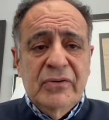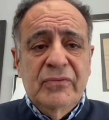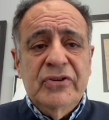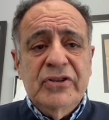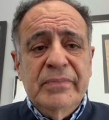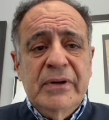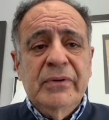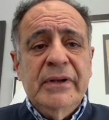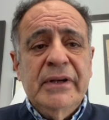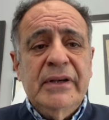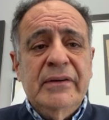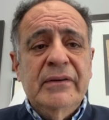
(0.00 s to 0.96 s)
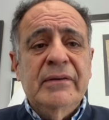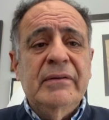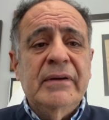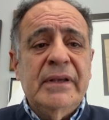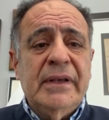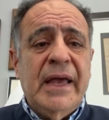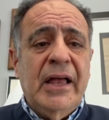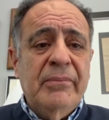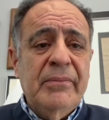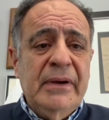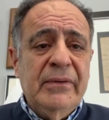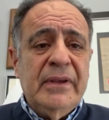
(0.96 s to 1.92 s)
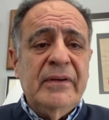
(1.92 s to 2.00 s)
Would you be willing to help
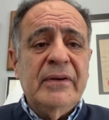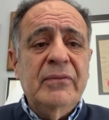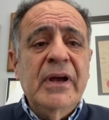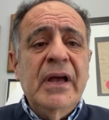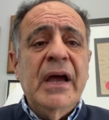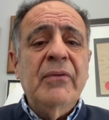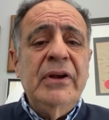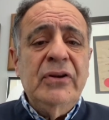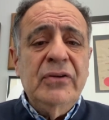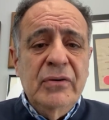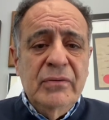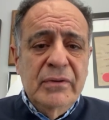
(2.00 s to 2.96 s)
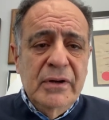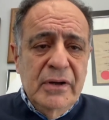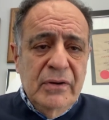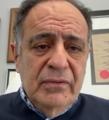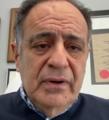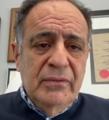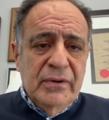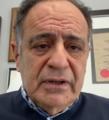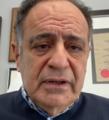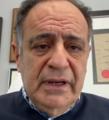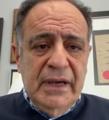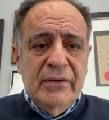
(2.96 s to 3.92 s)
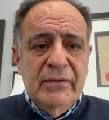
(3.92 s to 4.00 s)
me with this? And we do. We work
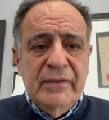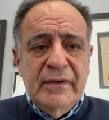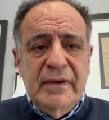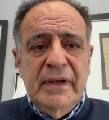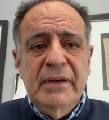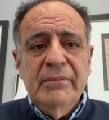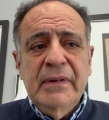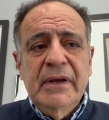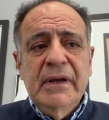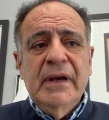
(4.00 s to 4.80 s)
together as a team.